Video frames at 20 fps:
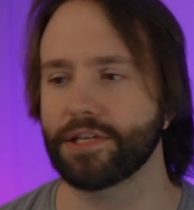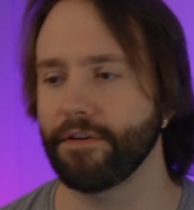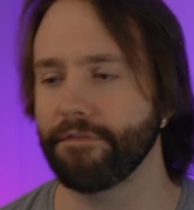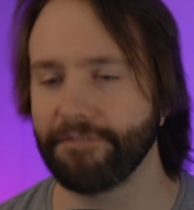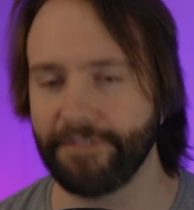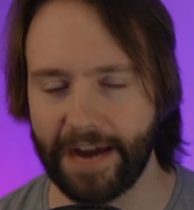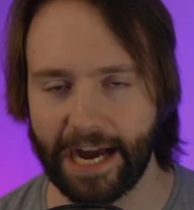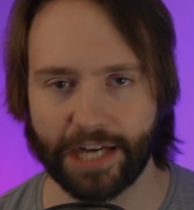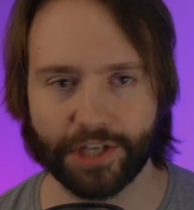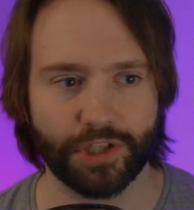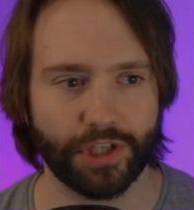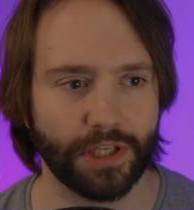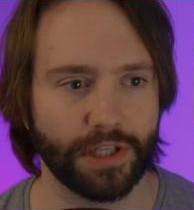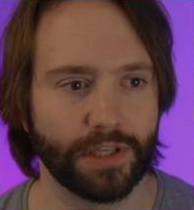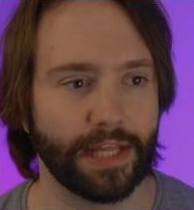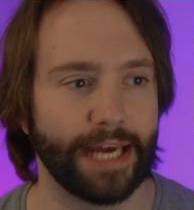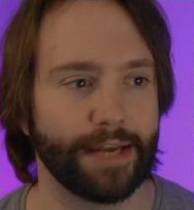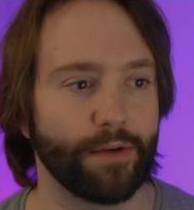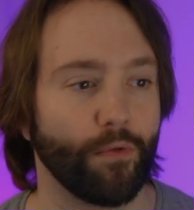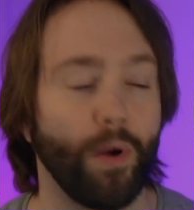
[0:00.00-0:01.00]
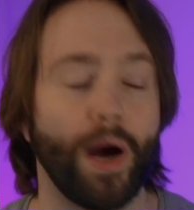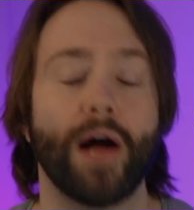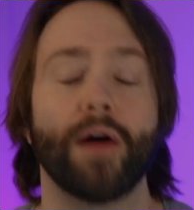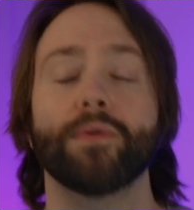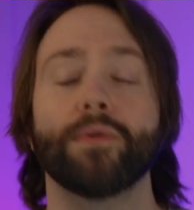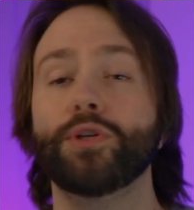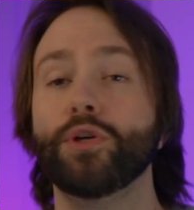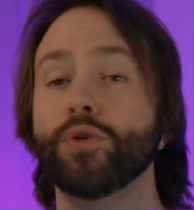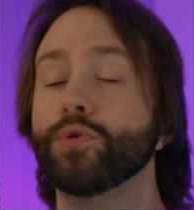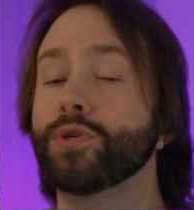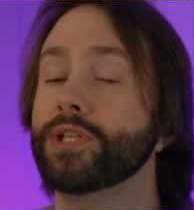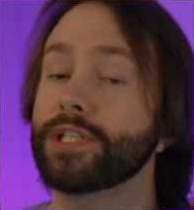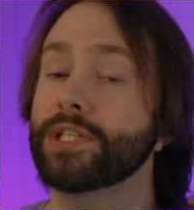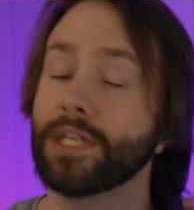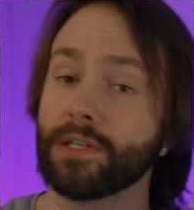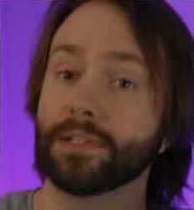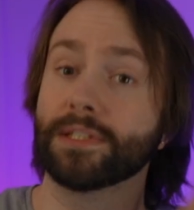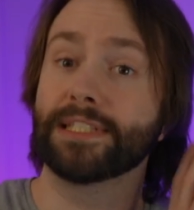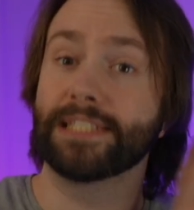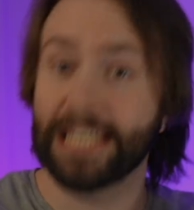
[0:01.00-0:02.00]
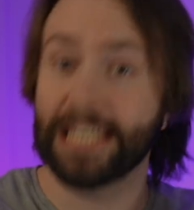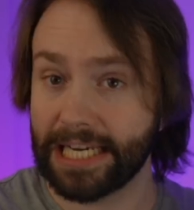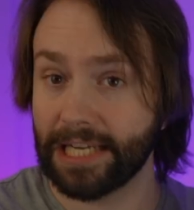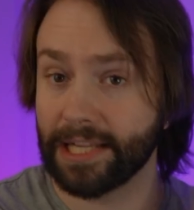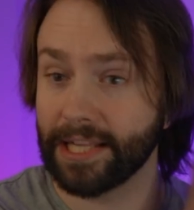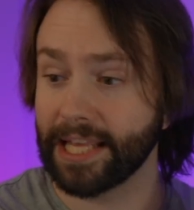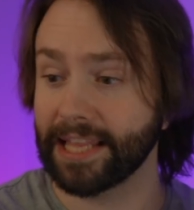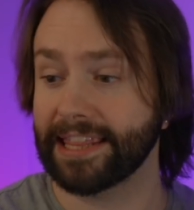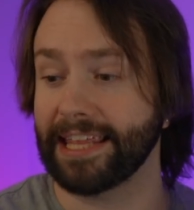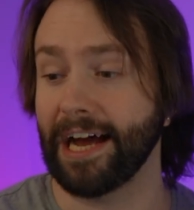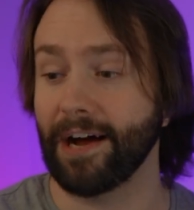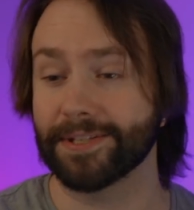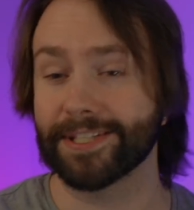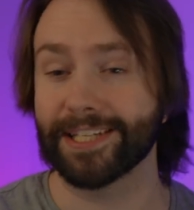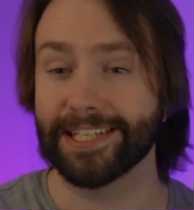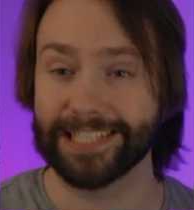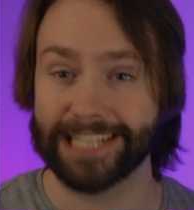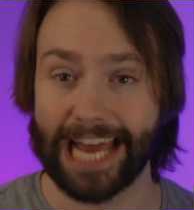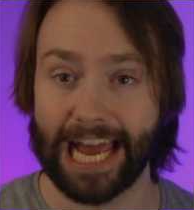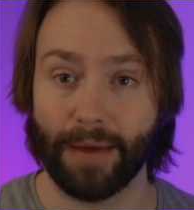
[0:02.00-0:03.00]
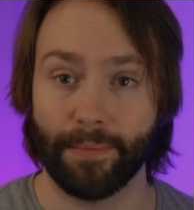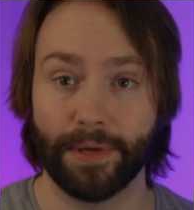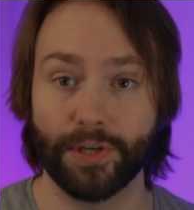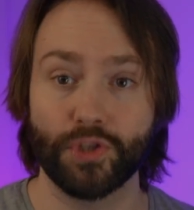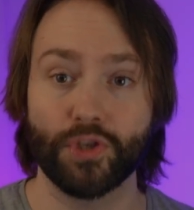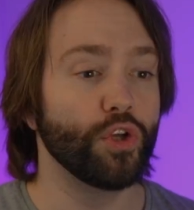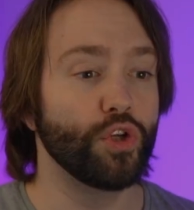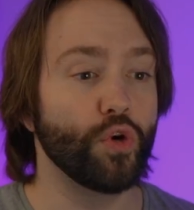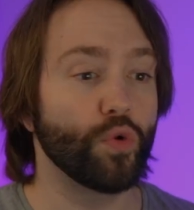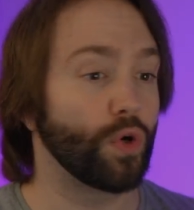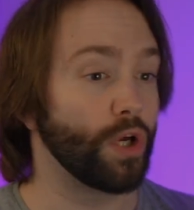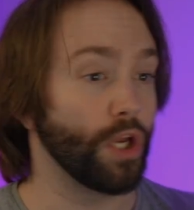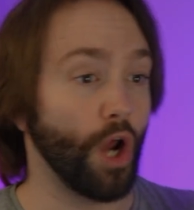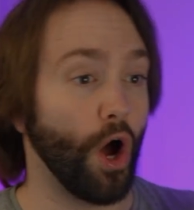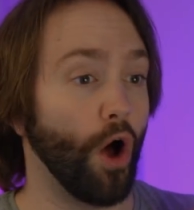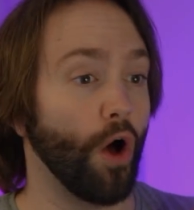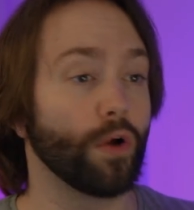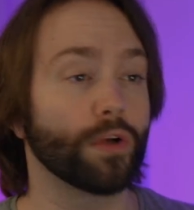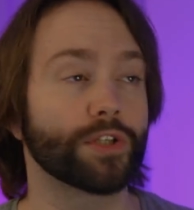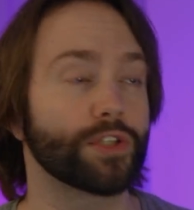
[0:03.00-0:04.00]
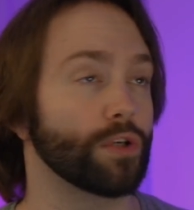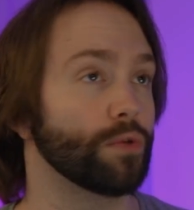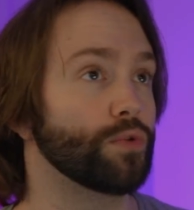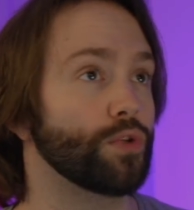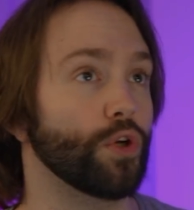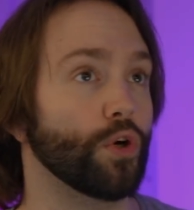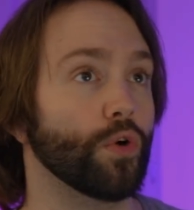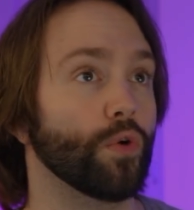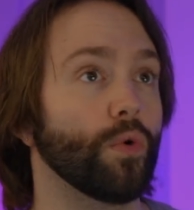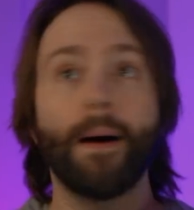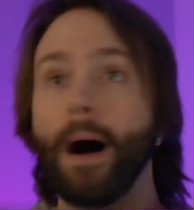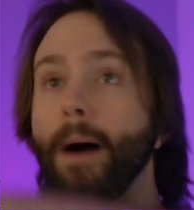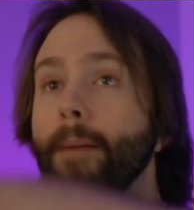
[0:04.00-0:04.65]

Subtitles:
a fashion that while you still deal 1,000 damage, you could also do a